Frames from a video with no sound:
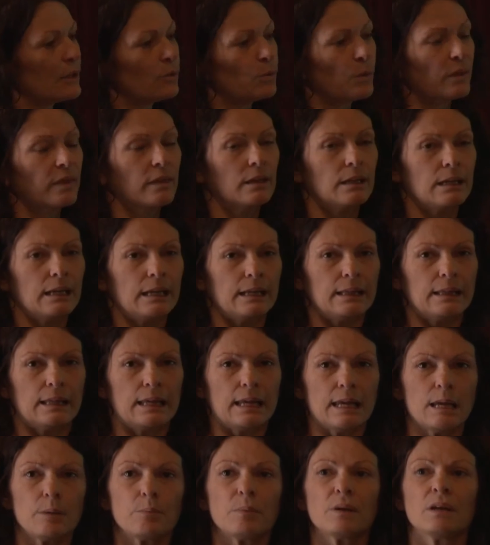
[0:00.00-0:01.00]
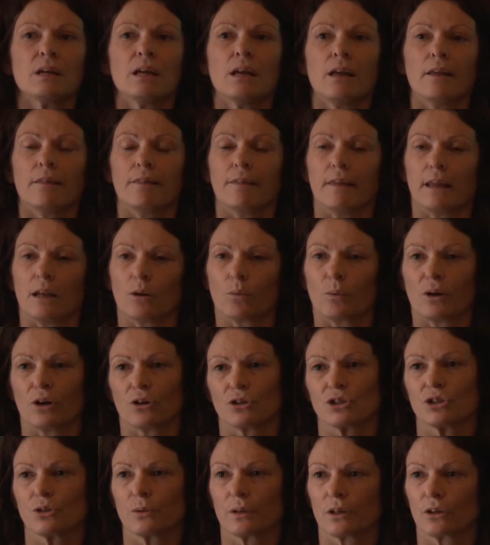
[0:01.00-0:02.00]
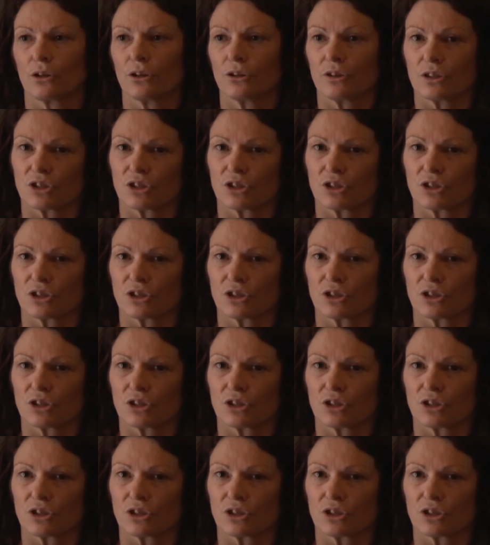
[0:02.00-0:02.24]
with the knee and the hip, then it went on to include the